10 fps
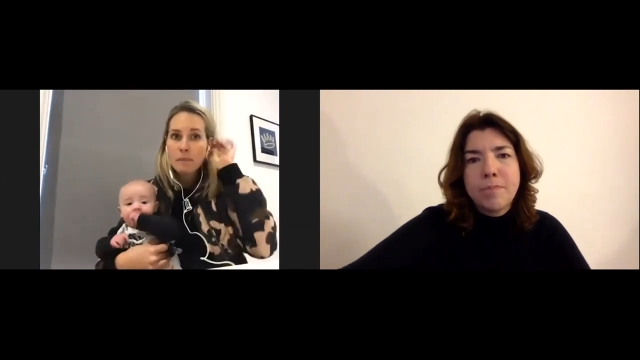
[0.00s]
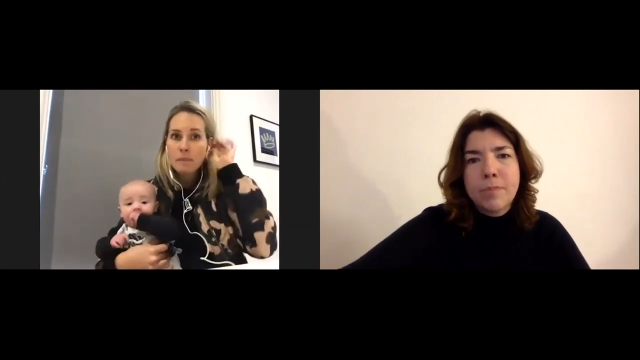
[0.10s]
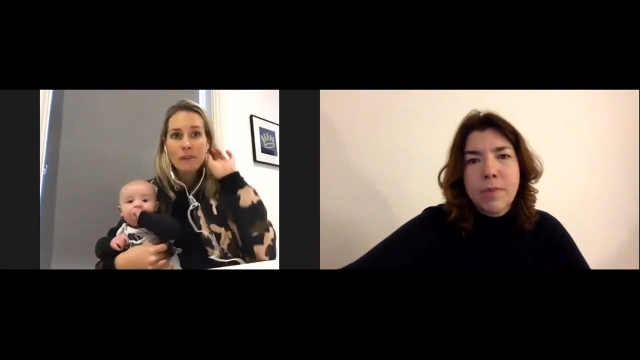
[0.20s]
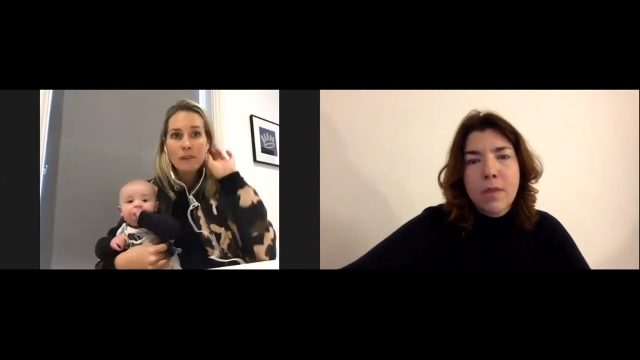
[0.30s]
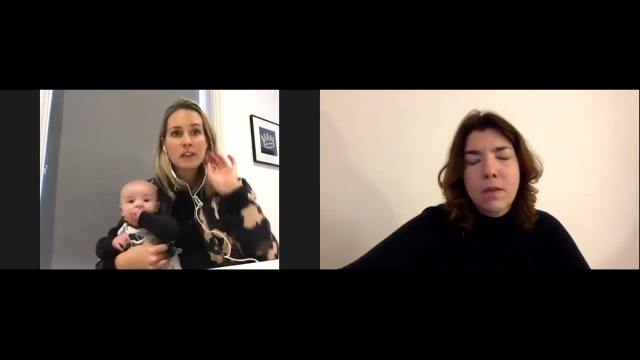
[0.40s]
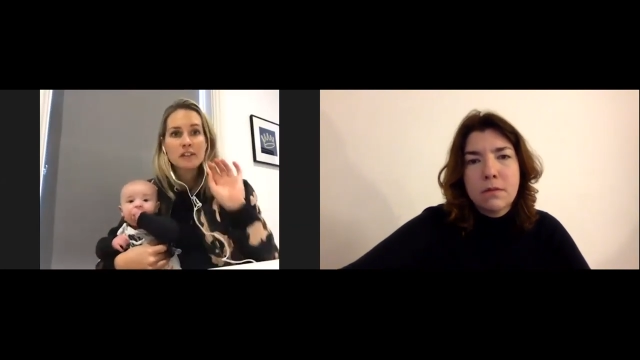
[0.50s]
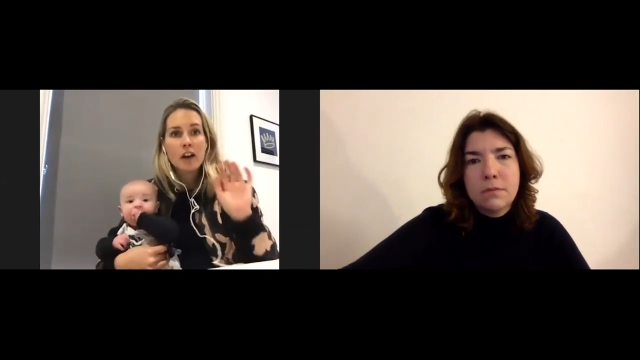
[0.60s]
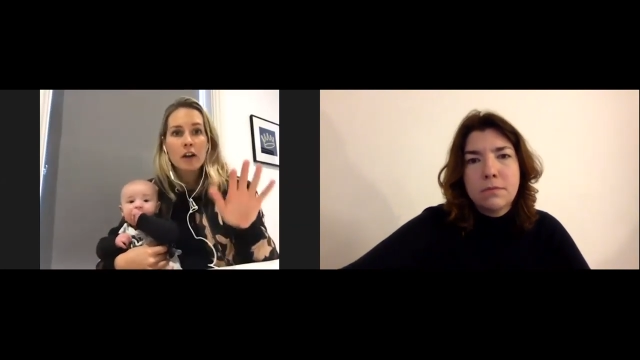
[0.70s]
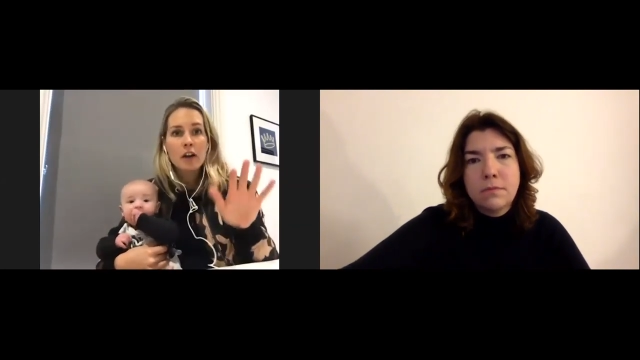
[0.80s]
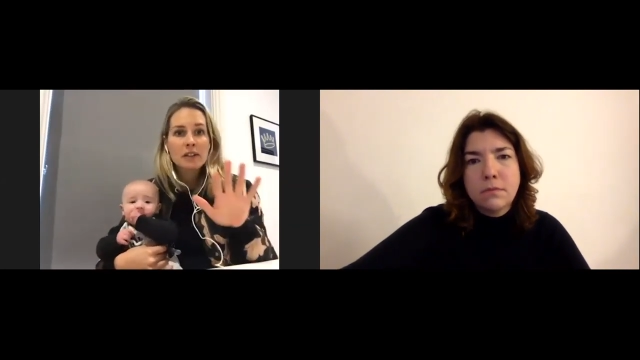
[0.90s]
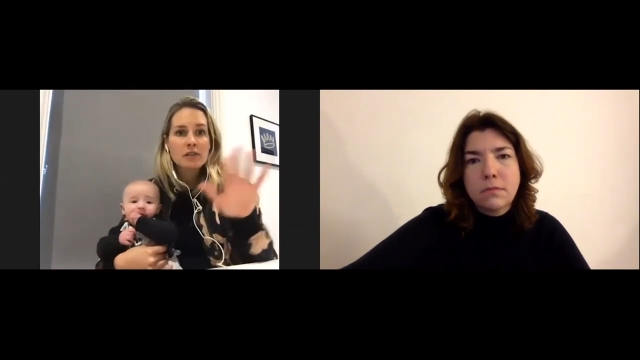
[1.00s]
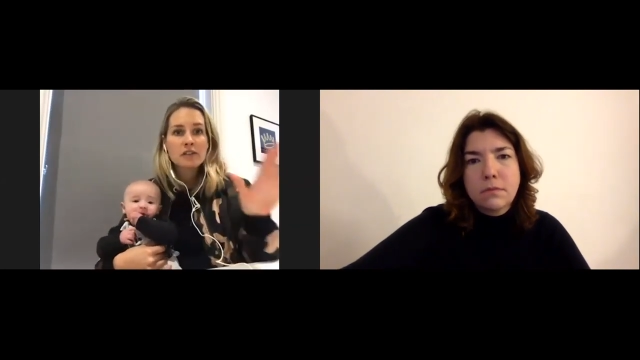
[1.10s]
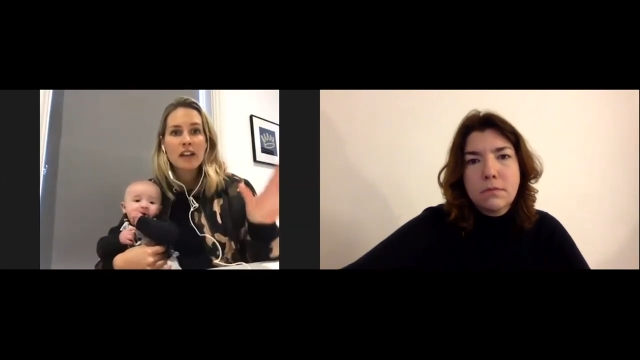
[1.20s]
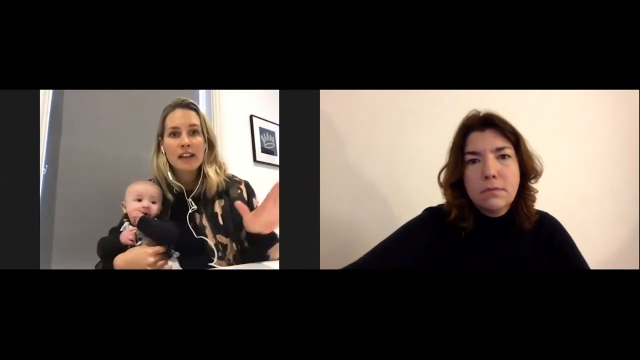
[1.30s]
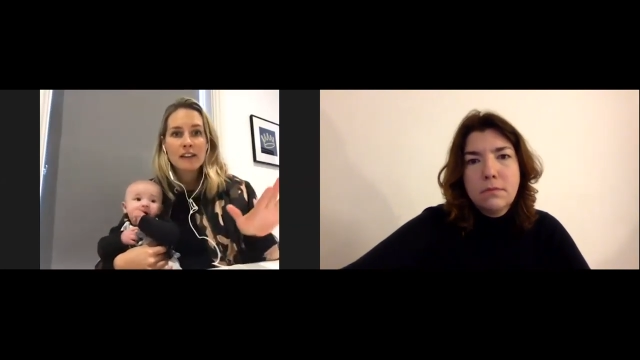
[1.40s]
Speaker 1: Mavericks at home. Let's not take
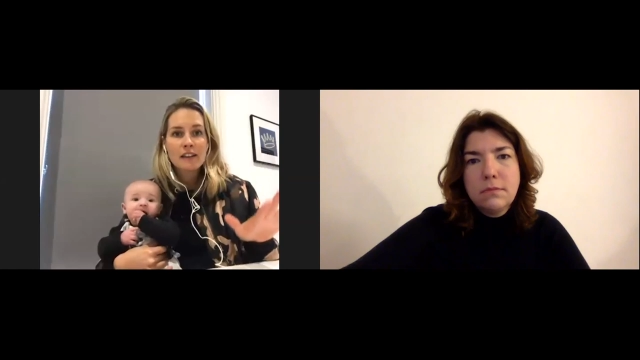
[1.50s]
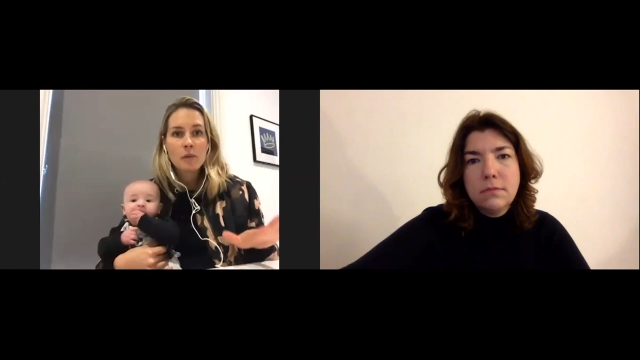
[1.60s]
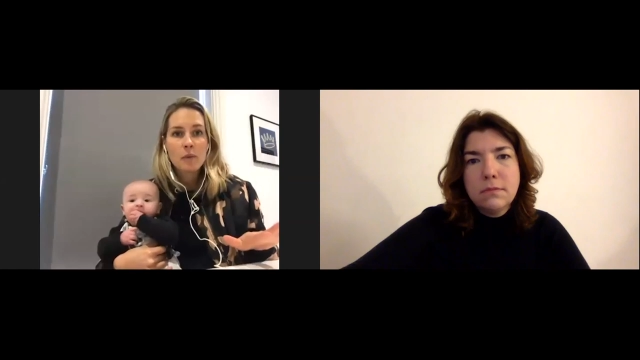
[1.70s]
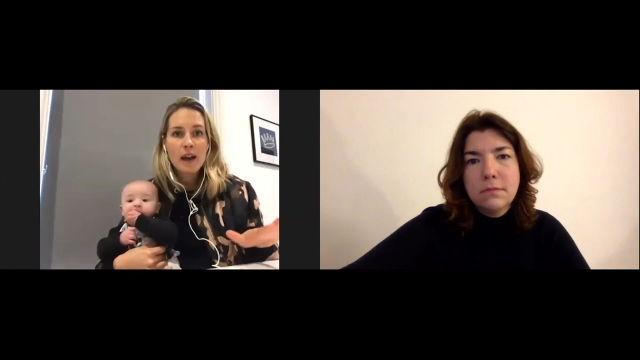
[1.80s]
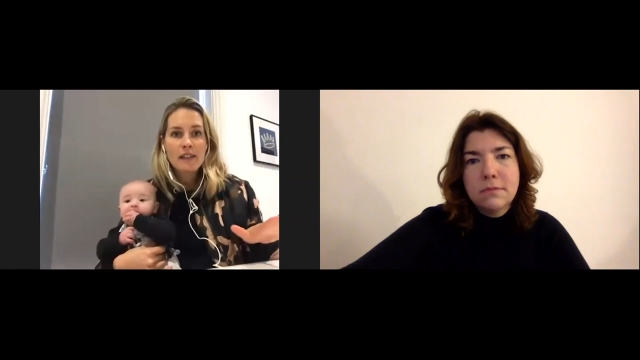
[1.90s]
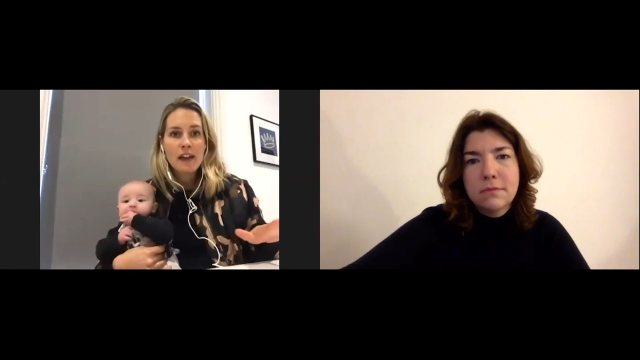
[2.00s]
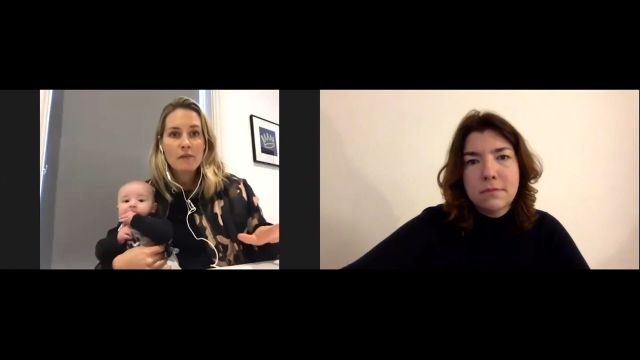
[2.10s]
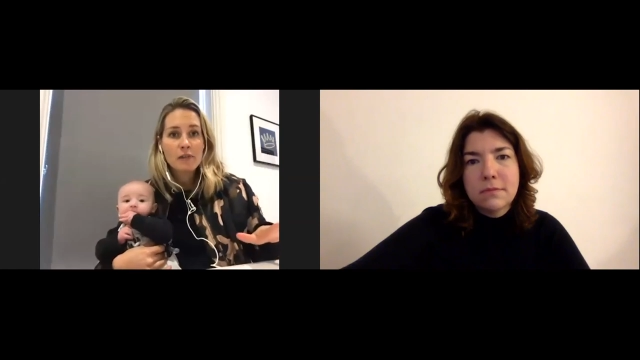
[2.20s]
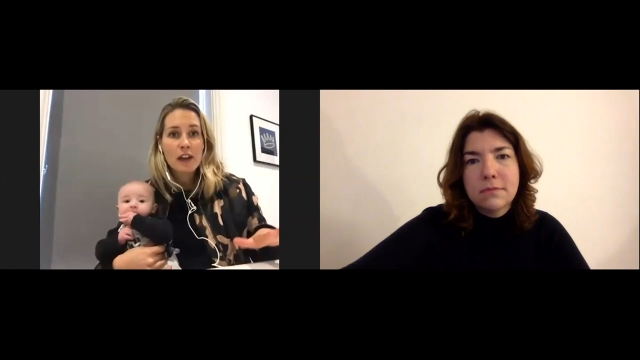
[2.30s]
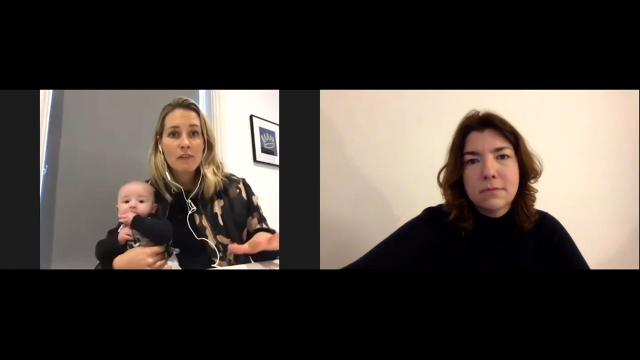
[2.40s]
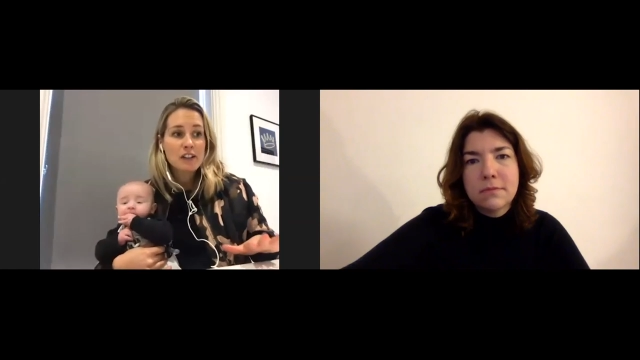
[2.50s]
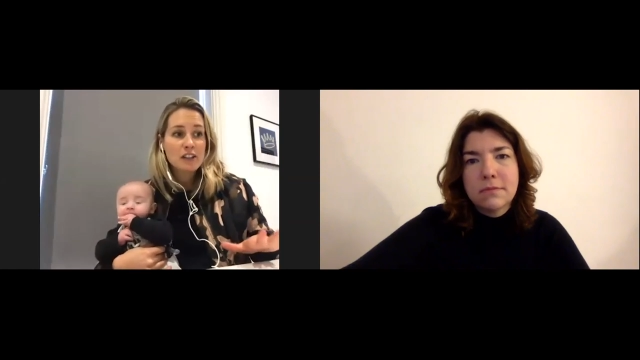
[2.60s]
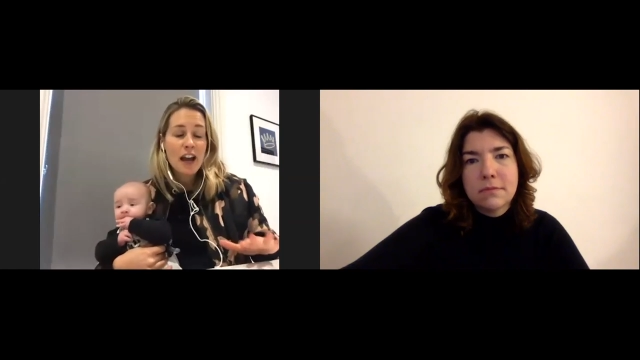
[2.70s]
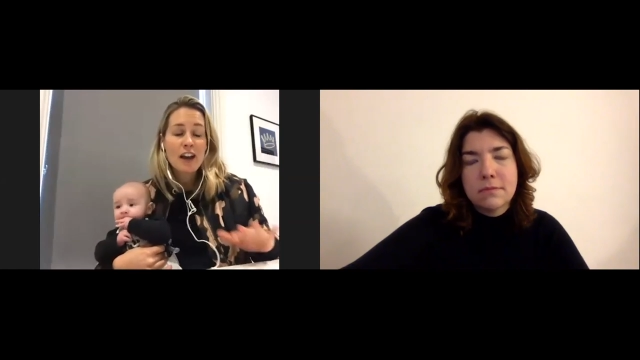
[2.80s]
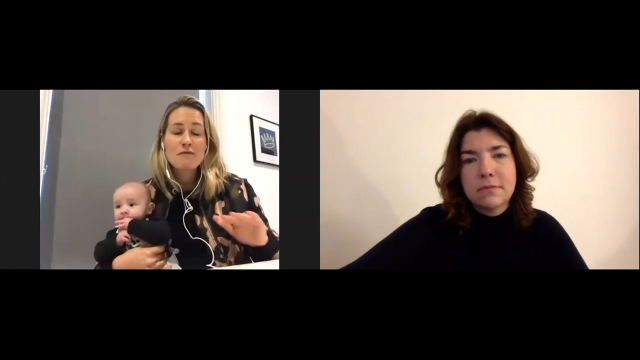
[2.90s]
anything away. They've they've actually
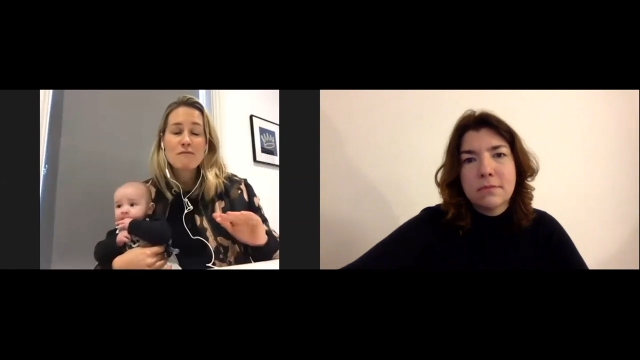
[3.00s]
had a